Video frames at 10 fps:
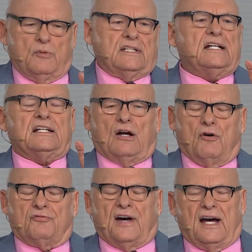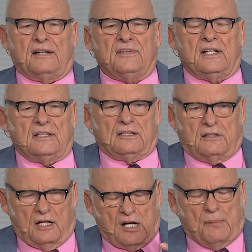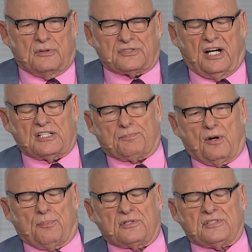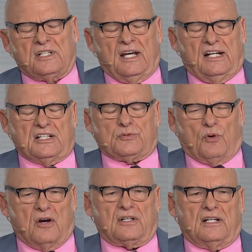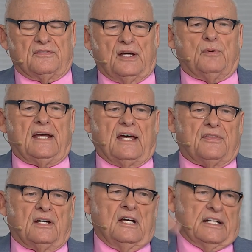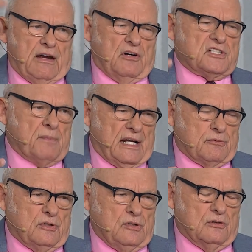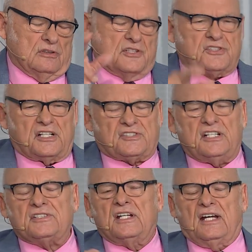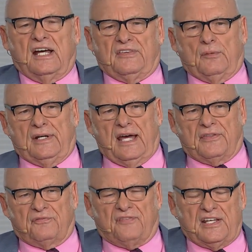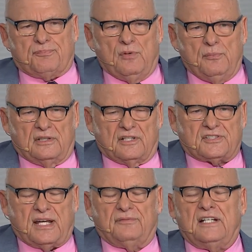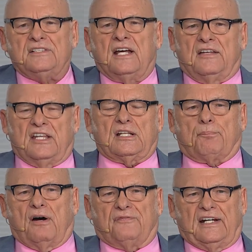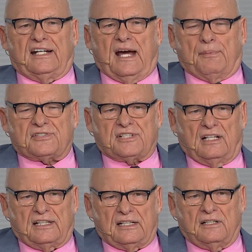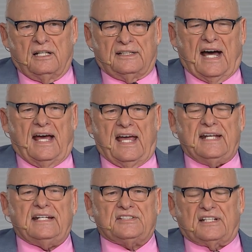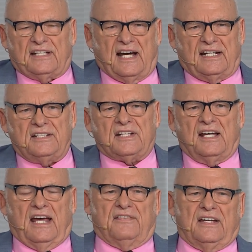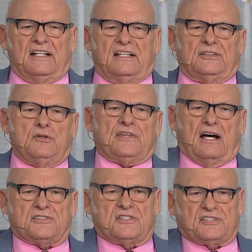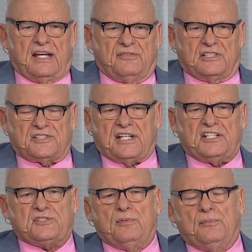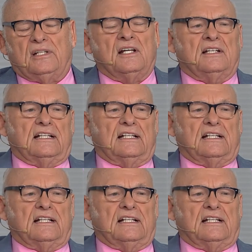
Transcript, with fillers: We needed all five to accomplish God's purpose and His work. And then we had the charismatic renewal in the sixties, and then we had the faith movement in the seventies, then the prophetic apostolic in the eighties and nineties, and then in two thousand seven, the Saints movement.